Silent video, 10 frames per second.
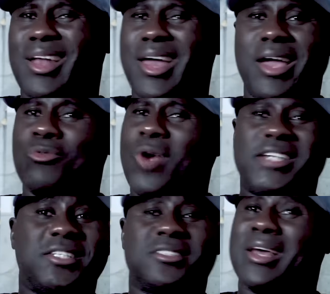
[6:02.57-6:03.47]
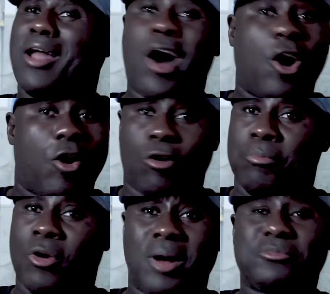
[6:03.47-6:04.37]
And they ain't racist at all,
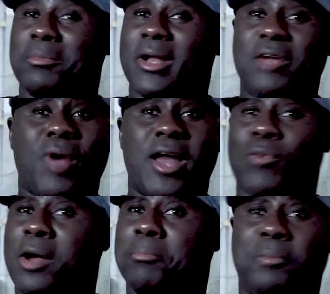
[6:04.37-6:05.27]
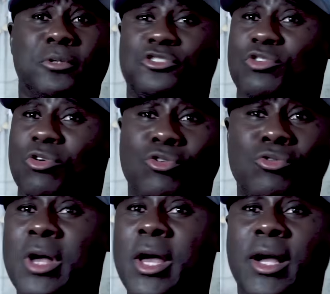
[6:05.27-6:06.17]
bro. I'm talking about they ride around bumping
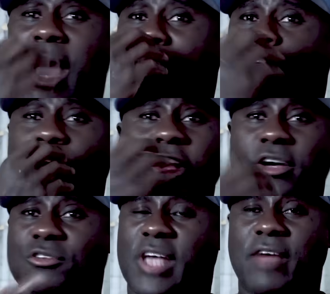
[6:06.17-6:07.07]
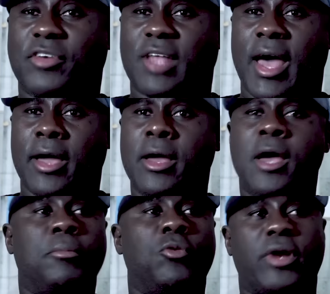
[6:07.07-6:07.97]
screw, got grills, everything.
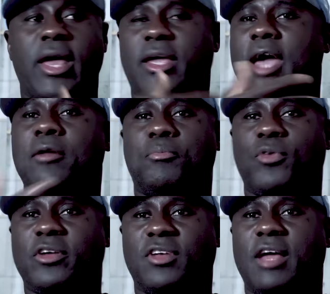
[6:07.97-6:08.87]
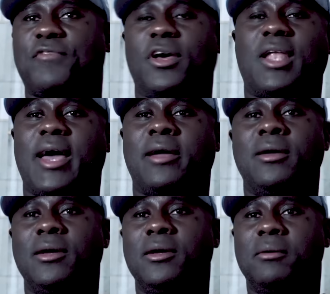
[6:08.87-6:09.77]
But when they came to prison, they feel like,
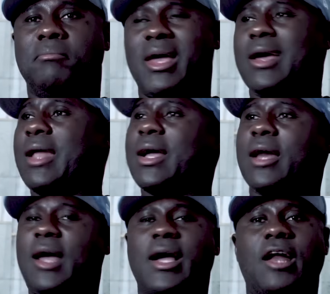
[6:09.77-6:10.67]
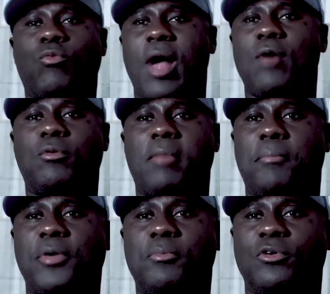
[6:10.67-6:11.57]
man, I gotta ride with my
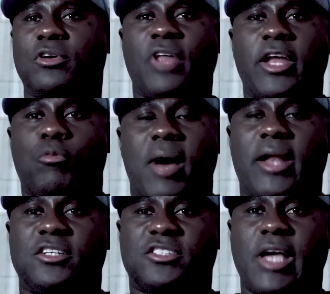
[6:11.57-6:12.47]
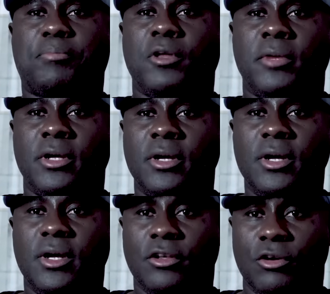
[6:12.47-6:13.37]
people because ain't nobody accepting me.
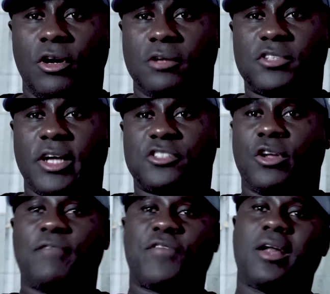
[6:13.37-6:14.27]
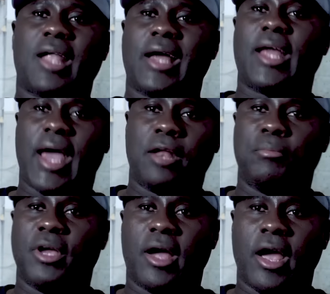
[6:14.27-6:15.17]
You know what I'm saying? So they felt like they had to
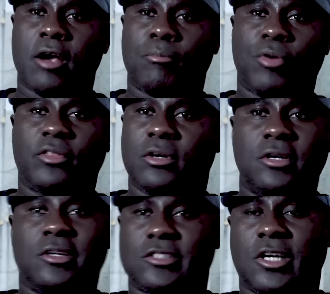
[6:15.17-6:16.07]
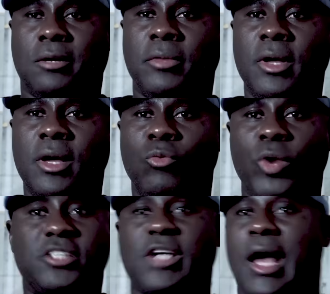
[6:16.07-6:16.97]
be an Aryan Brotherhood or something,
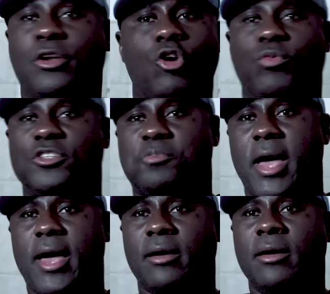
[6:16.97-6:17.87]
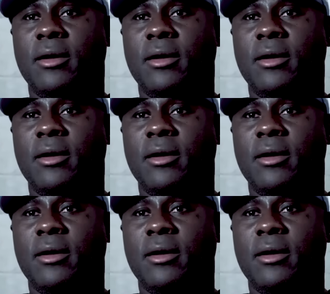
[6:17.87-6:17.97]
which I don't respect.